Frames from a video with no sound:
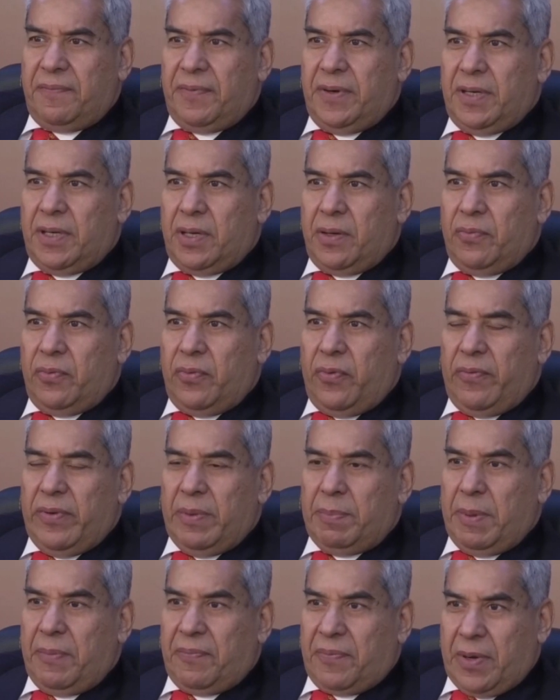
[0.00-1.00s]
of interview
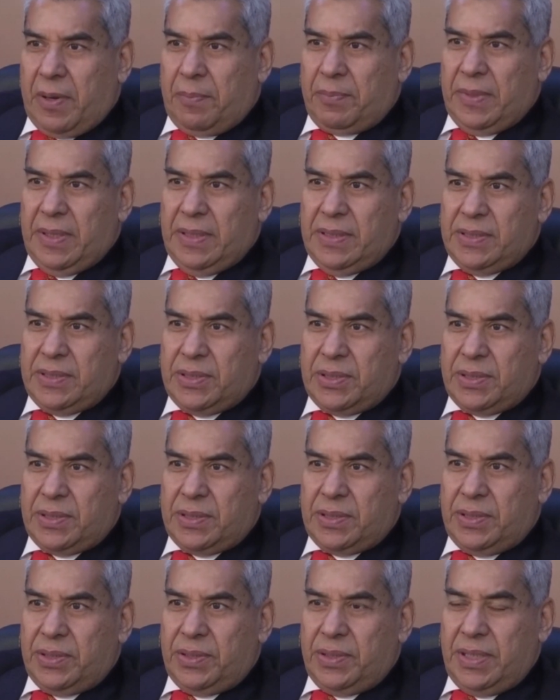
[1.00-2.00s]
will be from
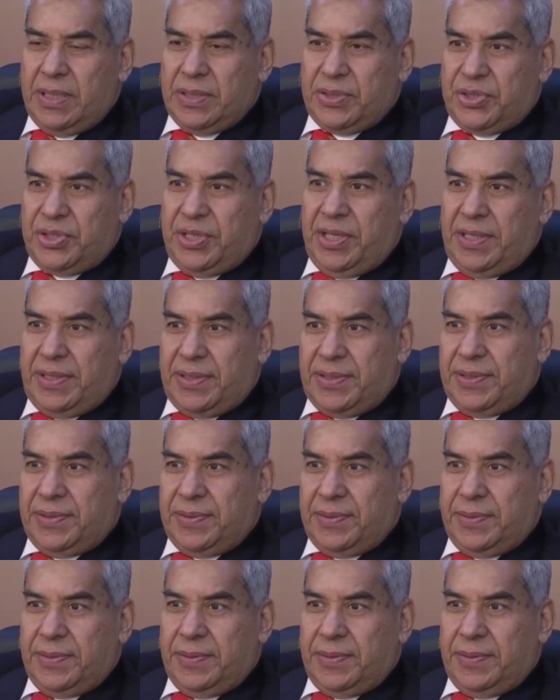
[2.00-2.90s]
this sheet.